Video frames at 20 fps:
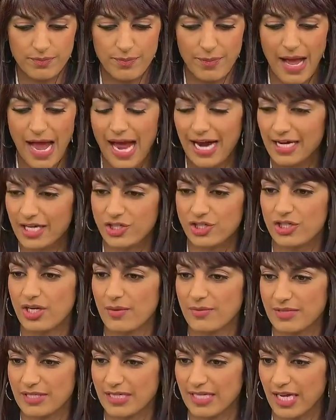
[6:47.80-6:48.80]
package
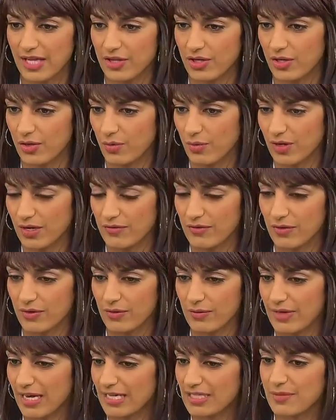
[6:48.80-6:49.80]
comes together,
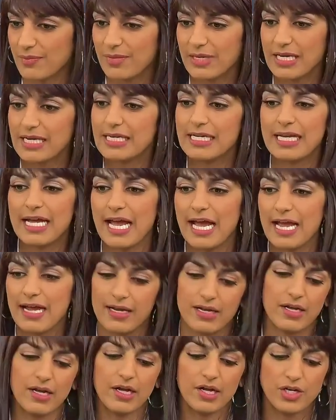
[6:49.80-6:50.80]
whatever next
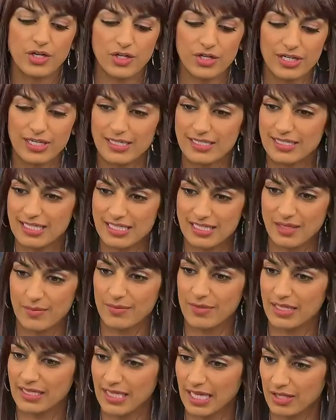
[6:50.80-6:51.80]
PDA, you're going to see
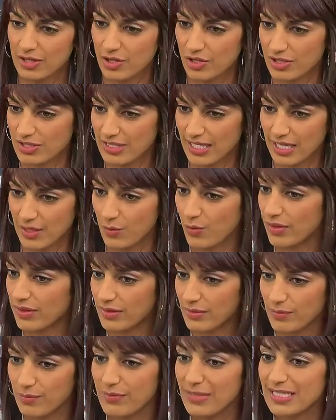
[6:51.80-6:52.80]
something that looks like
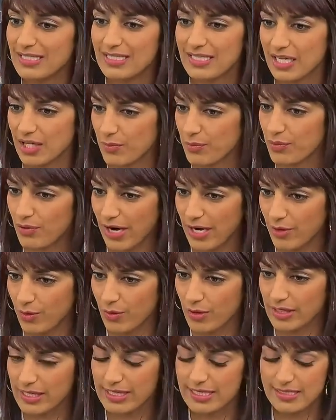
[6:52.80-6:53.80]
what meets their
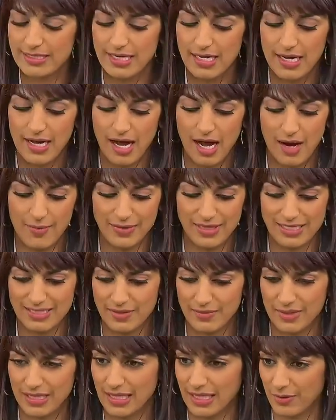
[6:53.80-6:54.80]
priorities. Um, and that's
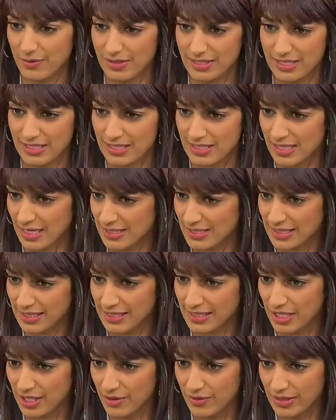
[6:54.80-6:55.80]
something that was discussed
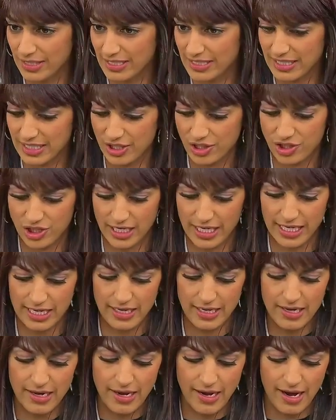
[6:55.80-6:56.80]
at the UDCG.
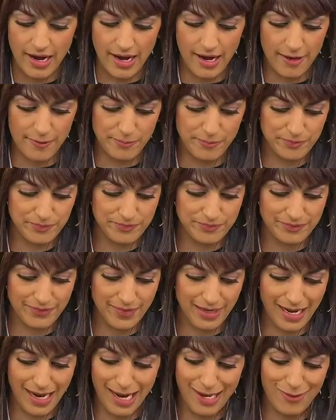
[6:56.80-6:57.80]
Um,
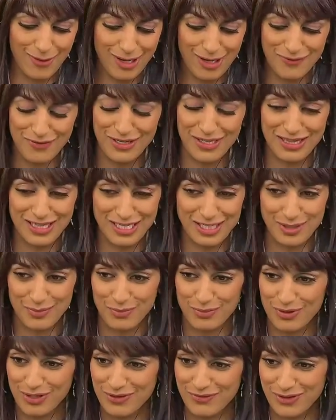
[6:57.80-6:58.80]
I don't have anything to
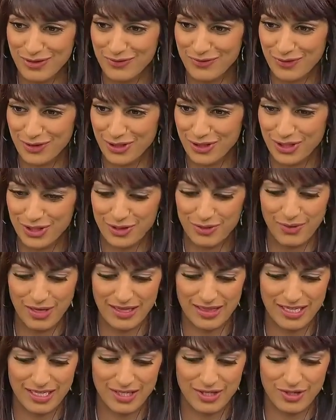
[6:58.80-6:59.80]
preview for you. I
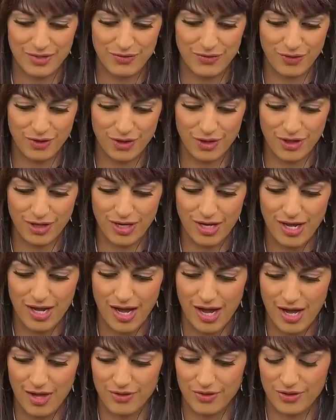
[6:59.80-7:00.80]
think you've heard
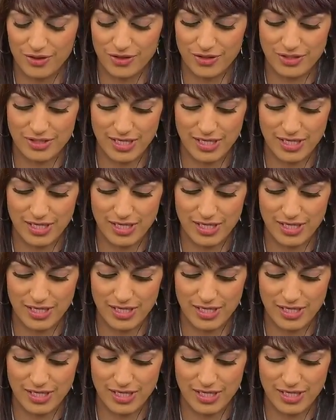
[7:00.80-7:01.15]
others